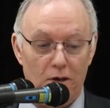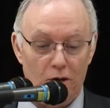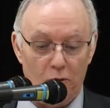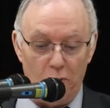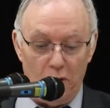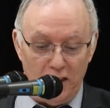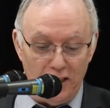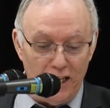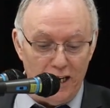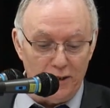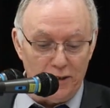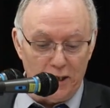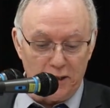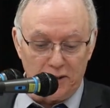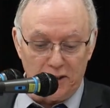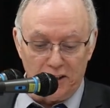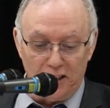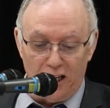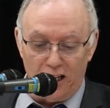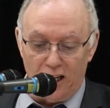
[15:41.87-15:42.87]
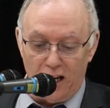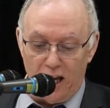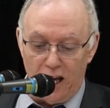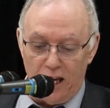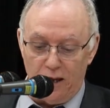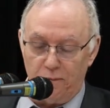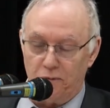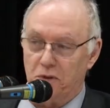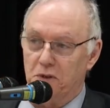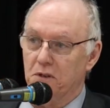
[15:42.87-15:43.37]
We need this in our
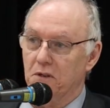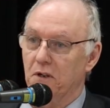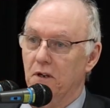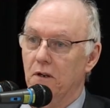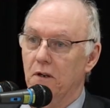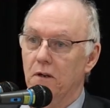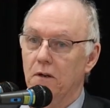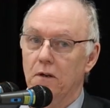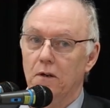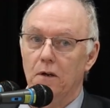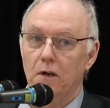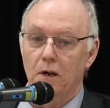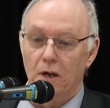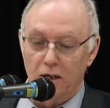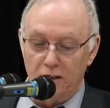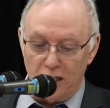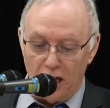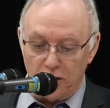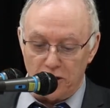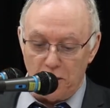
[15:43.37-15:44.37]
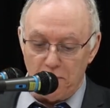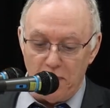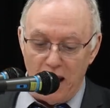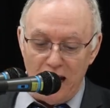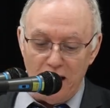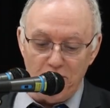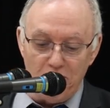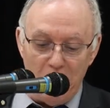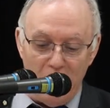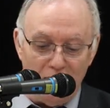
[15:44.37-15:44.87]
lives. Now, the
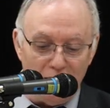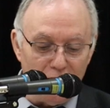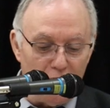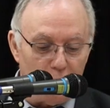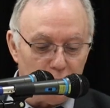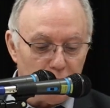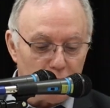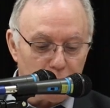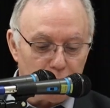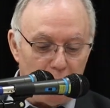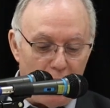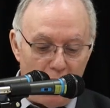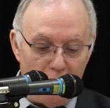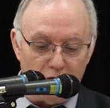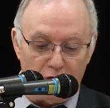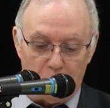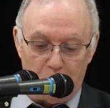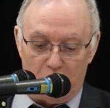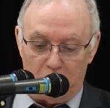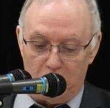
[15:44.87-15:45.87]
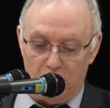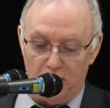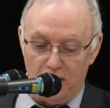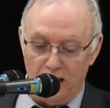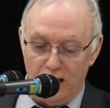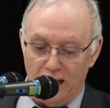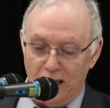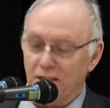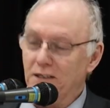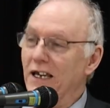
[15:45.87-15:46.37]
main meaning of this parable
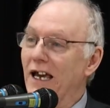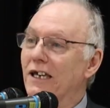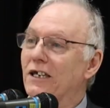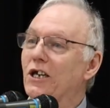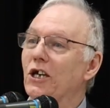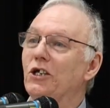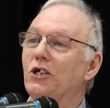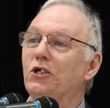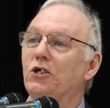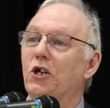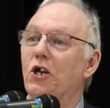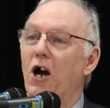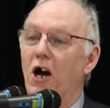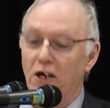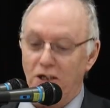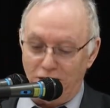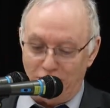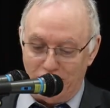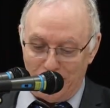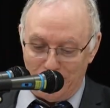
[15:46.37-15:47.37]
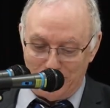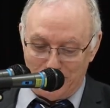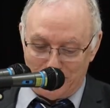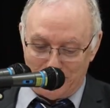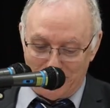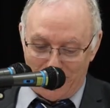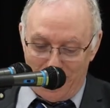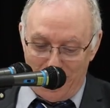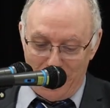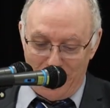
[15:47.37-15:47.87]
is that God
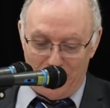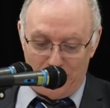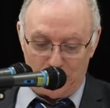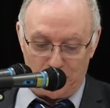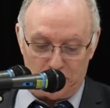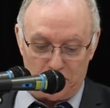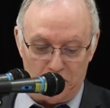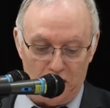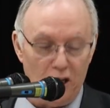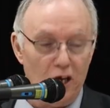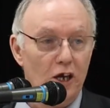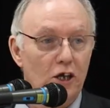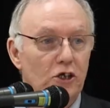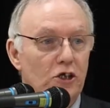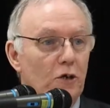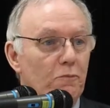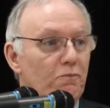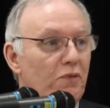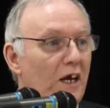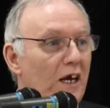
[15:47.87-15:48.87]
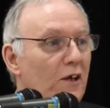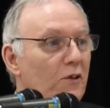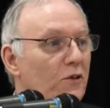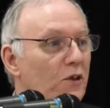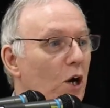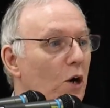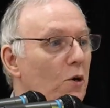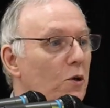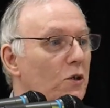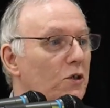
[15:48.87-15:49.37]
desires to bring
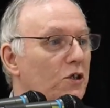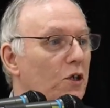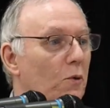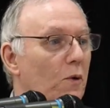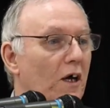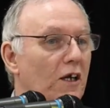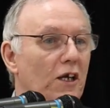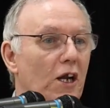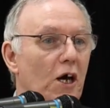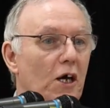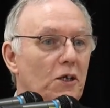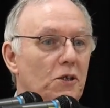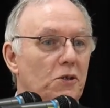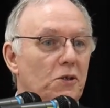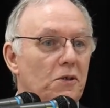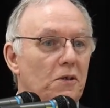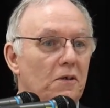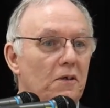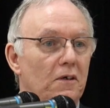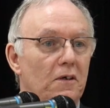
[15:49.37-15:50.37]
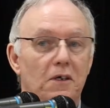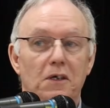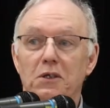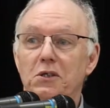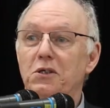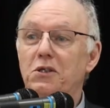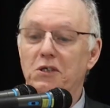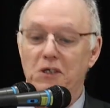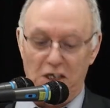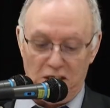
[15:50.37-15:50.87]
those who are lost,
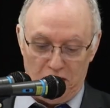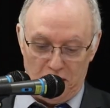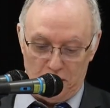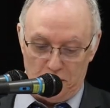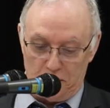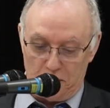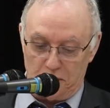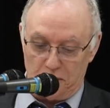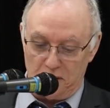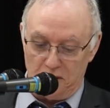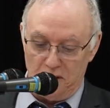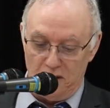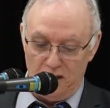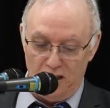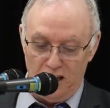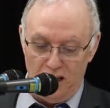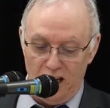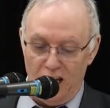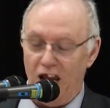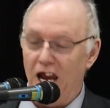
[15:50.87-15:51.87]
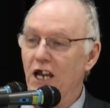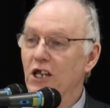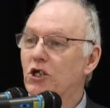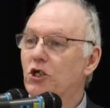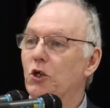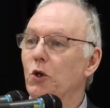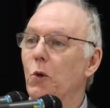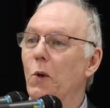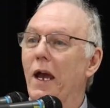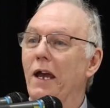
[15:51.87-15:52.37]
sinners,
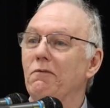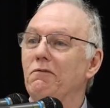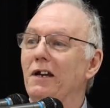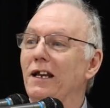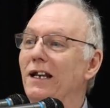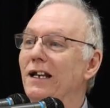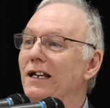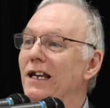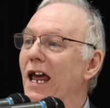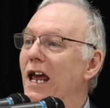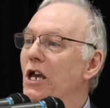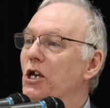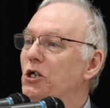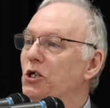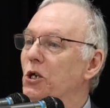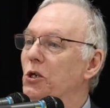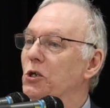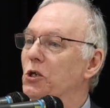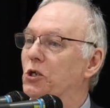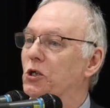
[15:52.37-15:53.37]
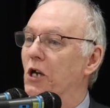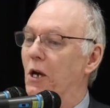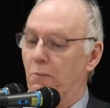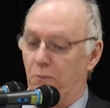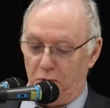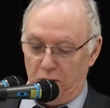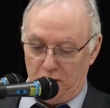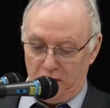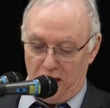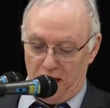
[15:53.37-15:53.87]
into a
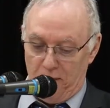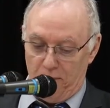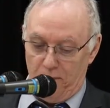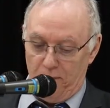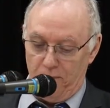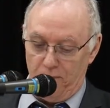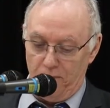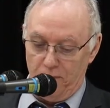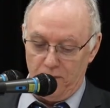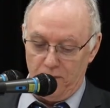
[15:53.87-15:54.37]
relationship with Him.